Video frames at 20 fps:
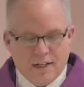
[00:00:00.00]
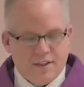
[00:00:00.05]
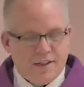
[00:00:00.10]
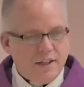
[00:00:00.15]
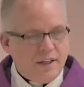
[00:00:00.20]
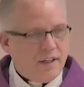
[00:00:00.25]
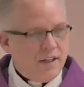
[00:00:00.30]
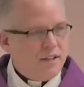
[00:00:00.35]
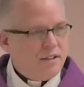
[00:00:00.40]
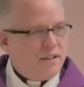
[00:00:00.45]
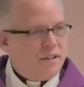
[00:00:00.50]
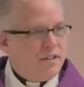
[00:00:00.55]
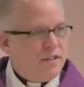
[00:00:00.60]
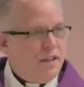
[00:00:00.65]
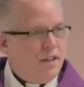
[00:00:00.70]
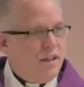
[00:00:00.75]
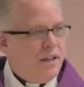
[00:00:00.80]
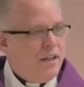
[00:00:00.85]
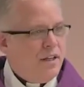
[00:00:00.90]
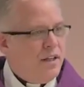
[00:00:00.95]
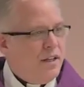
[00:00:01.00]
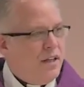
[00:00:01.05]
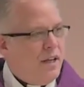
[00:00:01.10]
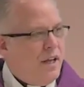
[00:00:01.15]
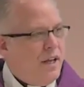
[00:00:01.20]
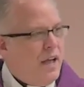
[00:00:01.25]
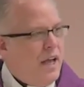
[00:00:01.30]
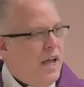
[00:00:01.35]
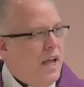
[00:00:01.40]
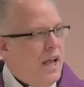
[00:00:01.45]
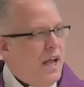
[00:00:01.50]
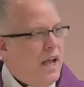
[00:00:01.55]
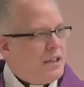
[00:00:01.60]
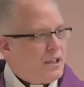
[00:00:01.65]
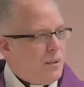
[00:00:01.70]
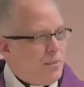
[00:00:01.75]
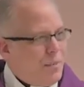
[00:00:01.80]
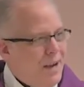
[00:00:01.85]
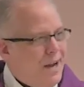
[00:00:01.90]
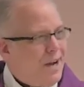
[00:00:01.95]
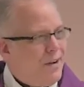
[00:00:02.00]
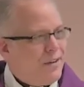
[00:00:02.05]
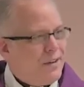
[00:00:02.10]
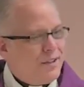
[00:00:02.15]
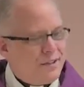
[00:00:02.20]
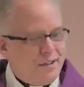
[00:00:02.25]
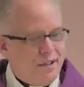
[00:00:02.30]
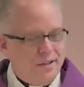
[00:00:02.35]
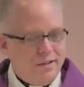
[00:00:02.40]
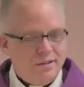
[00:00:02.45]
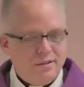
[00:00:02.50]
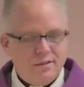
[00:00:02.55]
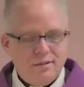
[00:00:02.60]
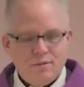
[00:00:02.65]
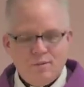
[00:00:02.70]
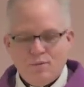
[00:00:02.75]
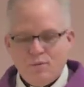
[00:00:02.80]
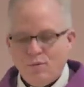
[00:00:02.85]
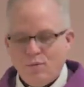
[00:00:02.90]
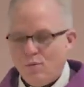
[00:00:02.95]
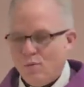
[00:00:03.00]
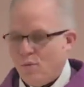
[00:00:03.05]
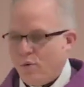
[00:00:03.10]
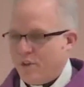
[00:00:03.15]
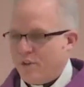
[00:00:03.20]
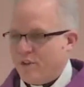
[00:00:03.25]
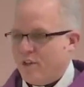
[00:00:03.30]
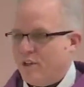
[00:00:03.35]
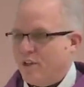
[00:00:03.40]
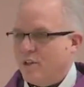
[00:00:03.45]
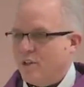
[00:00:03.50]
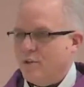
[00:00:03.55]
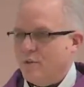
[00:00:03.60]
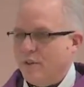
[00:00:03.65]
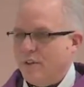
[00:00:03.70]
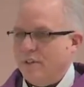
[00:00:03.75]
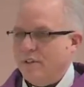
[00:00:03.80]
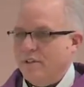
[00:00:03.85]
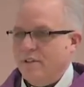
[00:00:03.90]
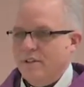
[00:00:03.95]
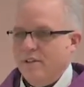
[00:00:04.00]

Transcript: I think as, as a parent with children,